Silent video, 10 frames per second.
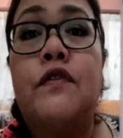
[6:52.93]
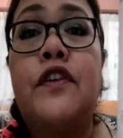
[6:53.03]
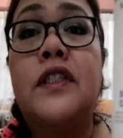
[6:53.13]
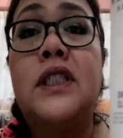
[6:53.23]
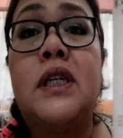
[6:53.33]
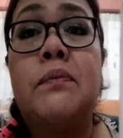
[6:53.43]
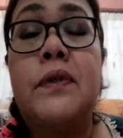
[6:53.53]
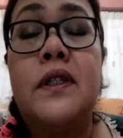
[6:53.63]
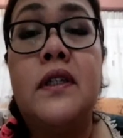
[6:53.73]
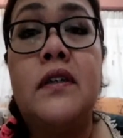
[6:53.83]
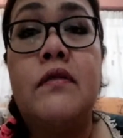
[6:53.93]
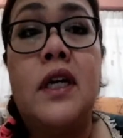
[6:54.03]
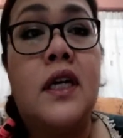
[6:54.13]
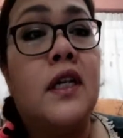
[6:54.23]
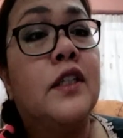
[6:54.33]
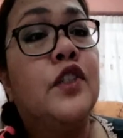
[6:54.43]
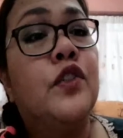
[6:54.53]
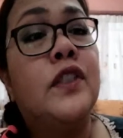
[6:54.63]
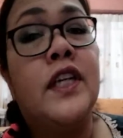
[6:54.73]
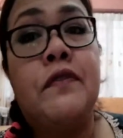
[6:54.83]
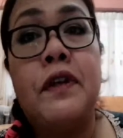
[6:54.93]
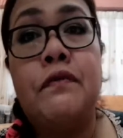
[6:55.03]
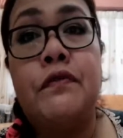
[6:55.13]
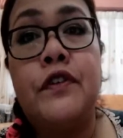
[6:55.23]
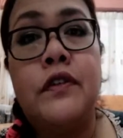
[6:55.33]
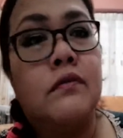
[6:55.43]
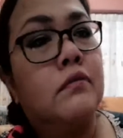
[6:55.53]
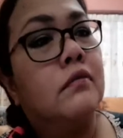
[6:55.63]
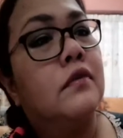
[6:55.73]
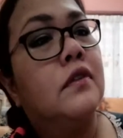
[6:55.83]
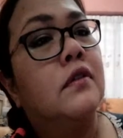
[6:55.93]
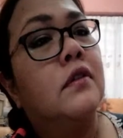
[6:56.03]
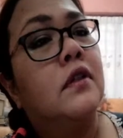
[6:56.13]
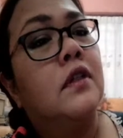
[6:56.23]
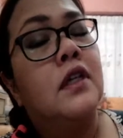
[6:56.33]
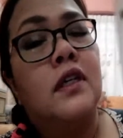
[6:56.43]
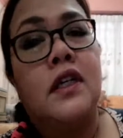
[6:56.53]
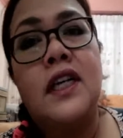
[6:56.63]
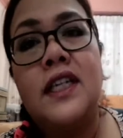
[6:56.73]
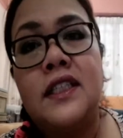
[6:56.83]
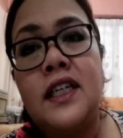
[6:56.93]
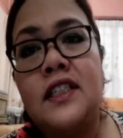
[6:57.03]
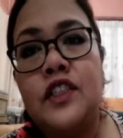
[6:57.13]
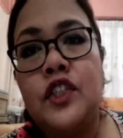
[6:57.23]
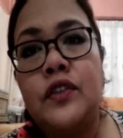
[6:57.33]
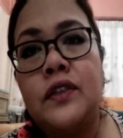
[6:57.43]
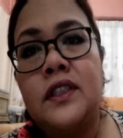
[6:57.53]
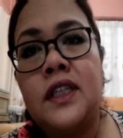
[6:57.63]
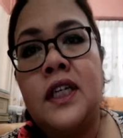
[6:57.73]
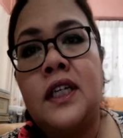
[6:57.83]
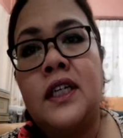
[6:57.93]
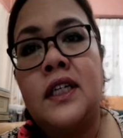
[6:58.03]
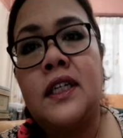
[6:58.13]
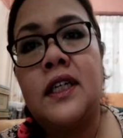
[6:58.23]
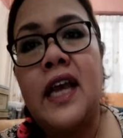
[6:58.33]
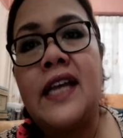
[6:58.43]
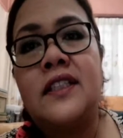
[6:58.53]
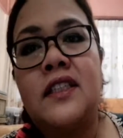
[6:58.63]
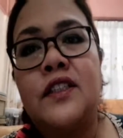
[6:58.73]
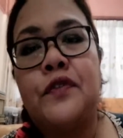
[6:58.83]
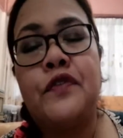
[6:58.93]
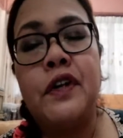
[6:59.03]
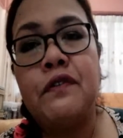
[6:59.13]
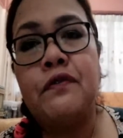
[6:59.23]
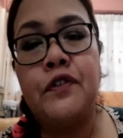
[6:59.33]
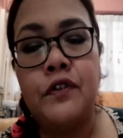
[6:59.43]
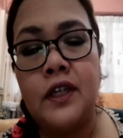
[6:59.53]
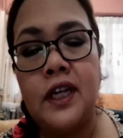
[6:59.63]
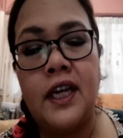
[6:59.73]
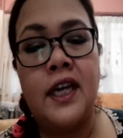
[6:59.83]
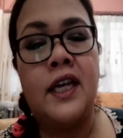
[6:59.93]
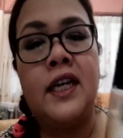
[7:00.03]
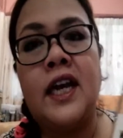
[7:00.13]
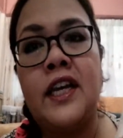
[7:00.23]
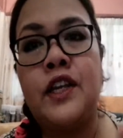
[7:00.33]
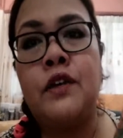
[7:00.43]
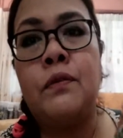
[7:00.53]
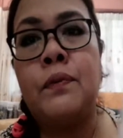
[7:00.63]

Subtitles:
For example, juicy grapefruit, it does use essence of grapefruit, and I know